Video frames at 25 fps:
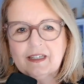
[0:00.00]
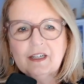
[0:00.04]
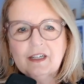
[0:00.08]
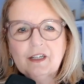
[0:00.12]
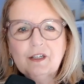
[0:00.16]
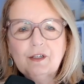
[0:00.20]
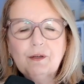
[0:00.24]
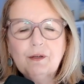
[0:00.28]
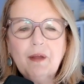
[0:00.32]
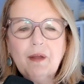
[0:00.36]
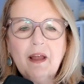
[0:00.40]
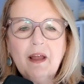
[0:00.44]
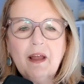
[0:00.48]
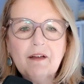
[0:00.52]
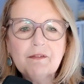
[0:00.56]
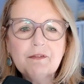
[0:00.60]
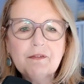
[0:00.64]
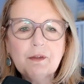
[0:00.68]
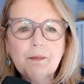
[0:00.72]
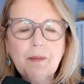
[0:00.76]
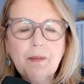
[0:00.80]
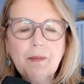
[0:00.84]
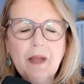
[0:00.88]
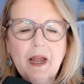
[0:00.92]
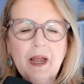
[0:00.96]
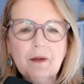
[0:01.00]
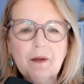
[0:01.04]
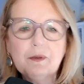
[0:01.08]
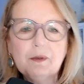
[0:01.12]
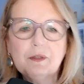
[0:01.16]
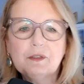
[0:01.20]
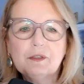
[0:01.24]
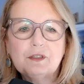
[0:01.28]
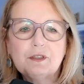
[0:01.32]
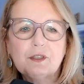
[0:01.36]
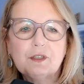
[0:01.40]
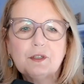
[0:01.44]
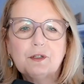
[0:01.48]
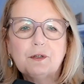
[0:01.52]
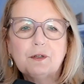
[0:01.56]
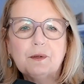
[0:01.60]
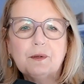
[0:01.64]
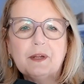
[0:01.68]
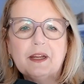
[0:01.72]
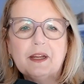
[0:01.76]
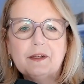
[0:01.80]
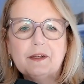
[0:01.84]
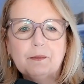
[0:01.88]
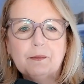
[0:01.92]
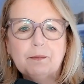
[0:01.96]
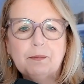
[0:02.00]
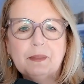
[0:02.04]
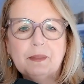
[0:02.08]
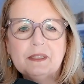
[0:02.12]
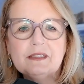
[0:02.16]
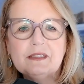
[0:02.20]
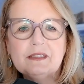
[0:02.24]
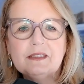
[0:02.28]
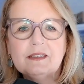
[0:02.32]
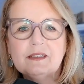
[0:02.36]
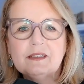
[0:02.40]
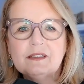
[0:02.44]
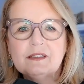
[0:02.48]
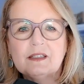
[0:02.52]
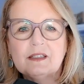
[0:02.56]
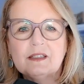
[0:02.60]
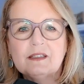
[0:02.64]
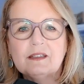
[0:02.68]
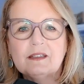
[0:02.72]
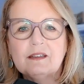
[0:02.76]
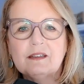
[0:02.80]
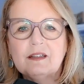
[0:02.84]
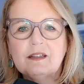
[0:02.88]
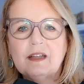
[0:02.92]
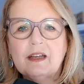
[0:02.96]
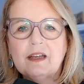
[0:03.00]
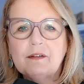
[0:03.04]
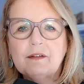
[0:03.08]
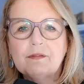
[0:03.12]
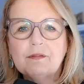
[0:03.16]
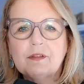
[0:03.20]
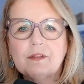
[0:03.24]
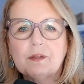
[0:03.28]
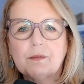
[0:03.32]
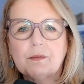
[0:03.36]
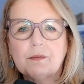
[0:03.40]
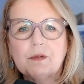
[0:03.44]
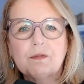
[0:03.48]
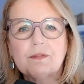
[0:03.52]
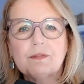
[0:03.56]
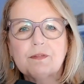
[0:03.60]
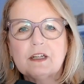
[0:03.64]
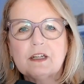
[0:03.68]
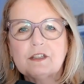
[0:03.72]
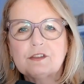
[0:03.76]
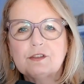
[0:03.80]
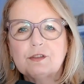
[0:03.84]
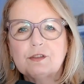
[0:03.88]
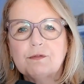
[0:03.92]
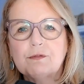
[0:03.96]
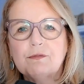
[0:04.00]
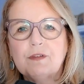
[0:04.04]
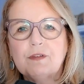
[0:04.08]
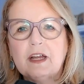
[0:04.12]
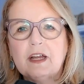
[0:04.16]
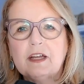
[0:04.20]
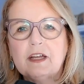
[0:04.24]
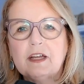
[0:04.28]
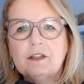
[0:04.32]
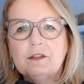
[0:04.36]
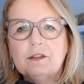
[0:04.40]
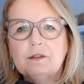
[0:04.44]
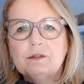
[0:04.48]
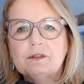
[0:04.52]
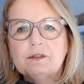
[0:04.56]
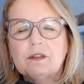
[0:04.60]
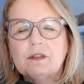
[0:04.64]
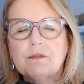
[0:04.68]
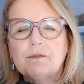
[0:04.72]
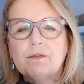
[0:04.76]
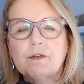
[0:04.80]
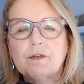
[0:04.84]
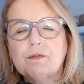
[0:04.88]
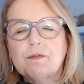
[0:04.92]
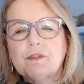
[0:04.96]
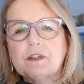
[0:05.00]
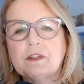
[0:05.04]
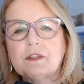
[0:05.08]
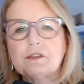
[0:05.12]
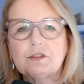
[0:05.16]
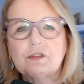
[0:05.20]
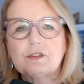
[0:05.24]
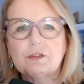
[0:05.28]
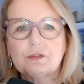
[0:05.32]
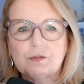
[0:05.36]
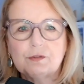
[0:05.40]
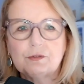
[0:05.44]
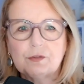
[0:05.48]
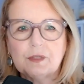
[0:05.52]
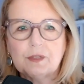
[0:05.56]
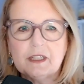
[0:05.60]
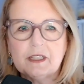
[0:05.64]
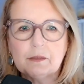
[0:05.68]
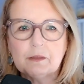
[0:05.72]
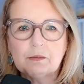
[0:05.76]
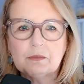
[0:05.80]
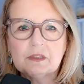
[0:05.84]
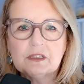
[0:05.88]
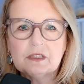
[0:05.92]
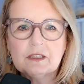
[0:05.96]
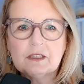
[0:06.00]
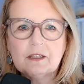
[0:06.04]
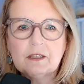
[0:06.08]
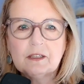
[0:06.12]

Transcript: You have the power to create a business and a life that reflects your values and fulfills your dreams.